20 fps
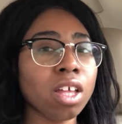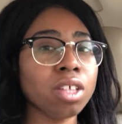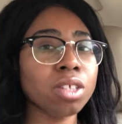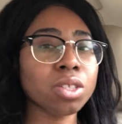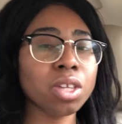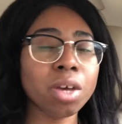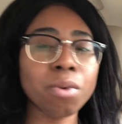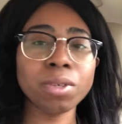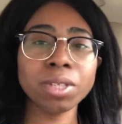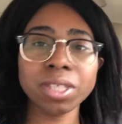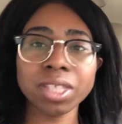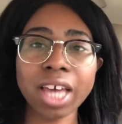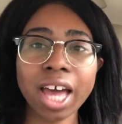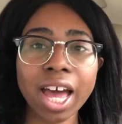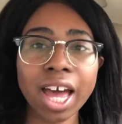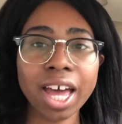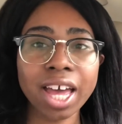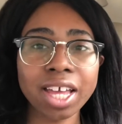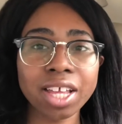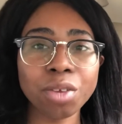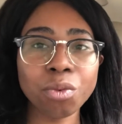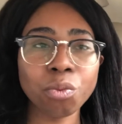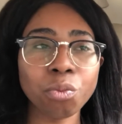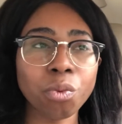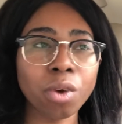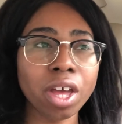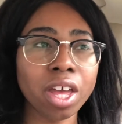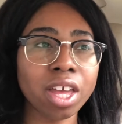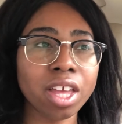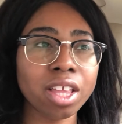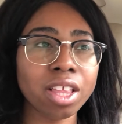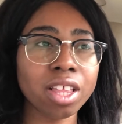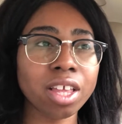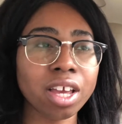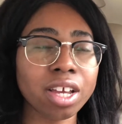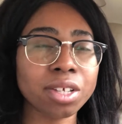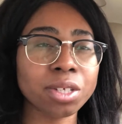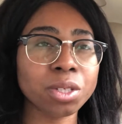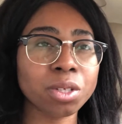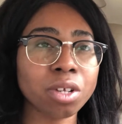So I was sad when
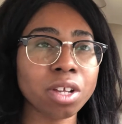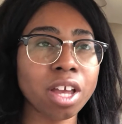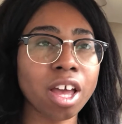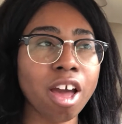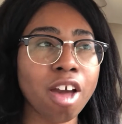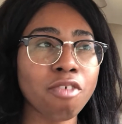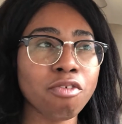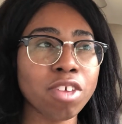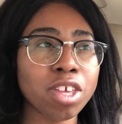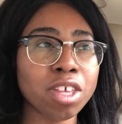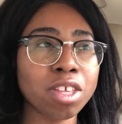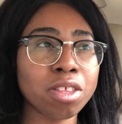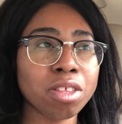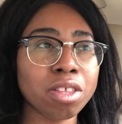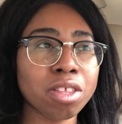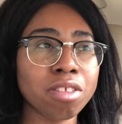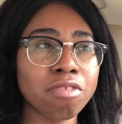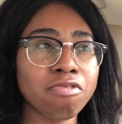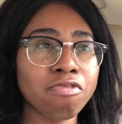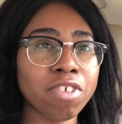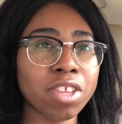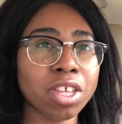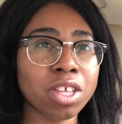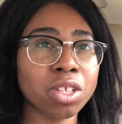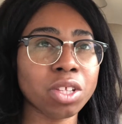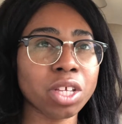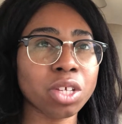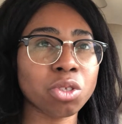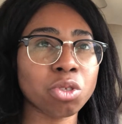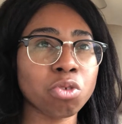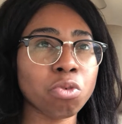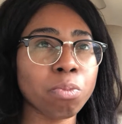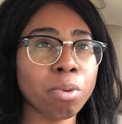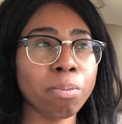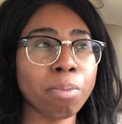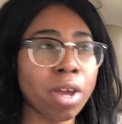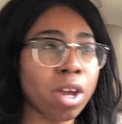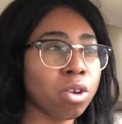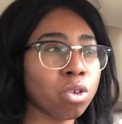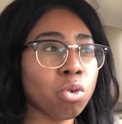I started feeling like super
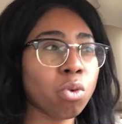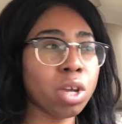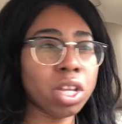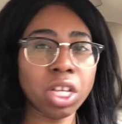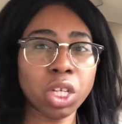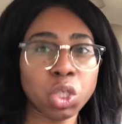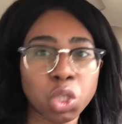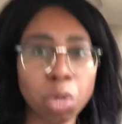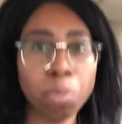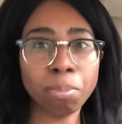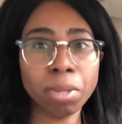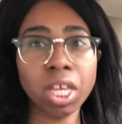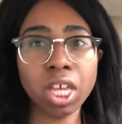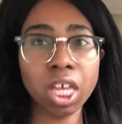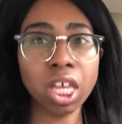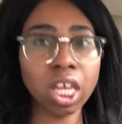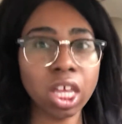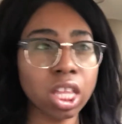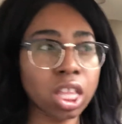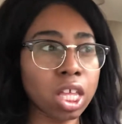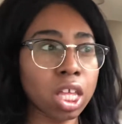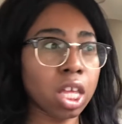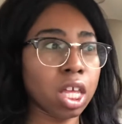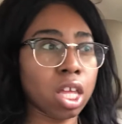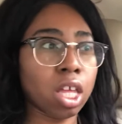paranoid and jumpy and